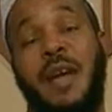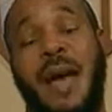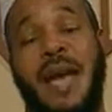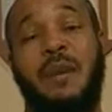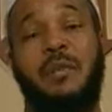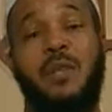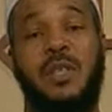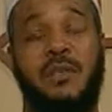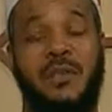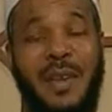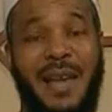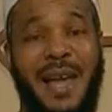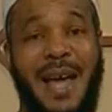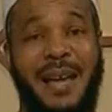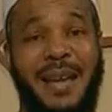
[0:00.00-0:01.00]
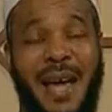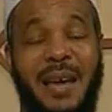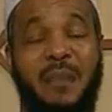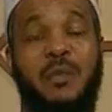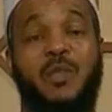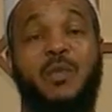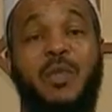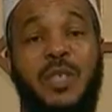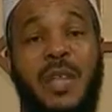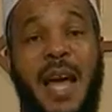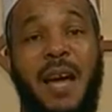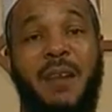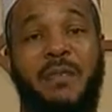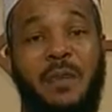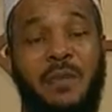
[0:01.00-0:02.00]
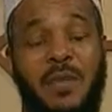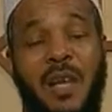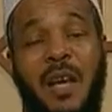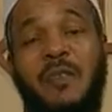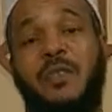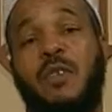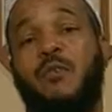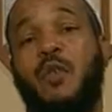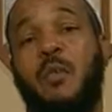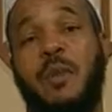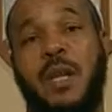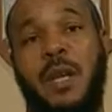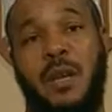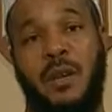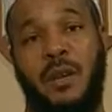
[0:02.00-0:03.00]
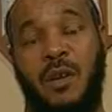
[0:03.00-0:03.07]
animals of the land, animals which die of themselves, are forbidden.